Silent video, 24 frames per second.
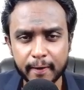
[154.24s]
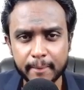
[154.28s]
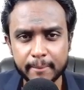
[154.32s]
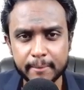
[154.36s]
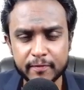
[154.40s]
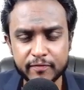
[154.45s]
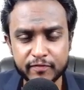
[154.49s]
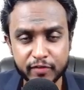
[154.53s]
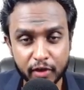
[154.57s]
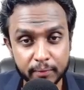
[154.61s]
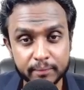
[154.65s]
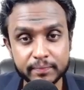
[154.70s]

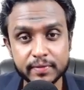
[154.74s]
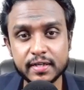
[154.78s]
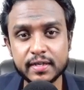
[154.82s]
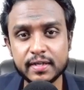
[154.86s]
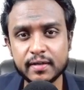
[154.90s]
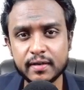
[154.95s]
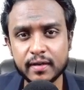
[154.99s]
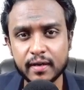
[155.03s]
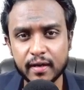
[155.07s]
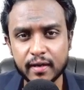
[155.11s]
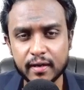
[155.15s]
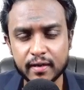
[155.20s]
from
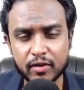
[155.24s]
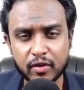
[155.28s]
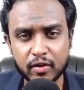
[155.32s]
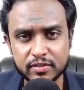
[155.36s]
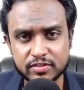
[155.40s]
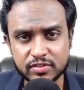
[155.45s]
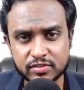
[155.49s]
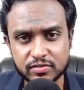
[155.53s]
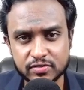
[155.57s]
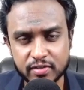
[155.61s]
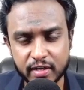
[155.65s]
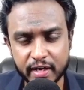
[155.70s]
the
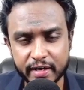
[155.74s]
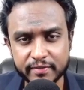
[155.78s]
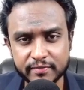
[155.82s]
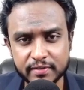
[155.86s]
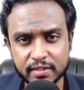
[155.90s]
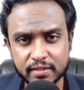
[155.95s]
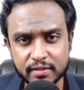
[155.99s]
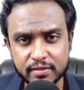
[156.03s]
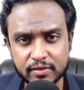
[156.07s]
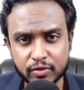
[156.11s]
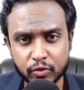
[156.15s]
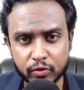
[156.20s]
cost
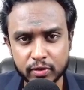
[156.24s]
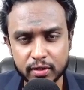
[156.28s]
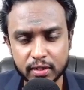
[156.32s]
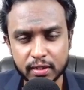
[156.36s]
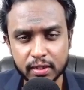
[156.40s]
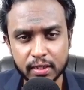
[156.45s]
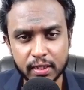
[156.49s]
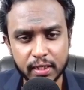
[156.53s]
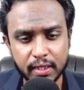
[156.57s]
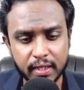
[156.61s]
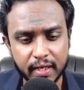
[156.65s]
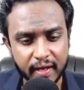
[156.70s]
driver total,
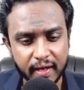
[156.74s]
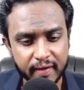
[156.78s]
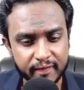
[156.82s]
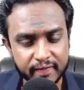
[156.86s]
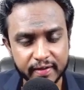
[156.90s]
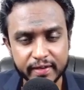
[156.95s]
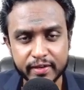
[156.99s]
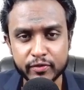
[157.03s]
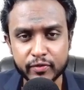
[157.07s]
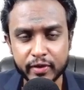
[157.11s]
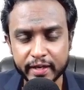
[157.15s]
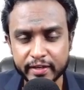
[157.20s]
and then
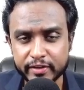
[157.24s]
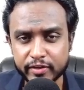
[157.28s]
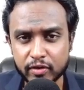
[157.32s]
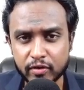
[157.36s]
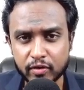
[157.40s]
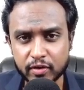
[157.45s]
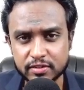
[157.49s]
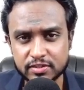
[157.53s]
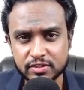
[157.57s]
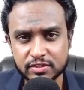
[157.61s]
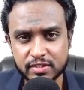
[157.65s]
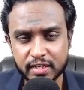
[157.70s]
you get your
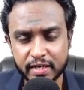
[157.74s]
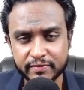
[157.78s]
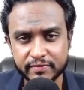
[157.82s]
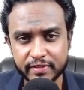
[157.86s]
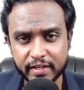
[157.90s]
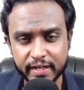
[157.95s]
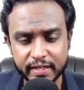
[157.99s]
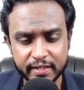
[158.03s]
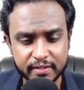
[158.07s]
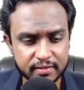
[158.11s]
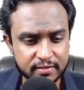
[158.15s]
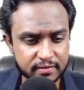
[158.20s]
cost driver
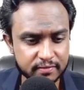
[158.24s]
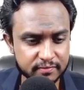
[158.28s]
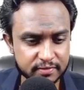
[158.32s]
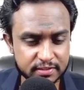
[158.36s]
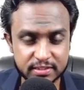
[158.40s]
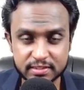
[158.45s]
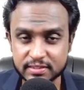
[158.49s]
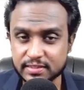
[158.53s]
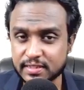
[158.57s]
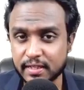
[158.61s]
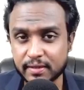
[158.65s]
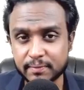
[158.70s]
rate, which
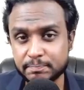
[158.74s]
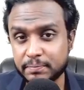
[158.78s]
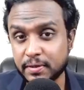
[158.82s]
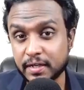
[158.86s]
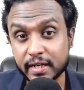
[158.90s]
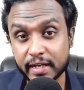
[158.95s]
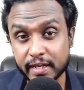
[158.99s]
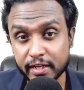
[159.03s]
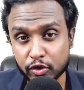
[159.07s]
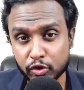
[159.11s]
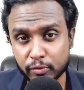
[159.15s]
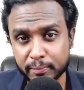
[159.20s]
is the per
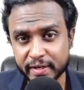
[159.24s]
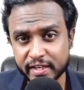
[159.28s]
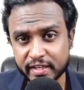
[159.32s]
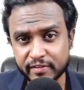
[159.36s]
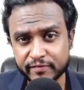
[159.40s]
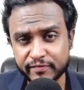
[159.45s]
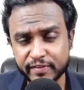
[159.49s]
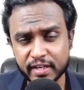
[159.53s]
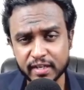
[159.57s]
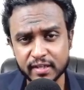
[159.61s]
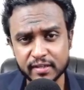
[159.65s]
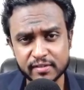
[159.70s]
kilometer
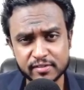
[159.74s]
figure.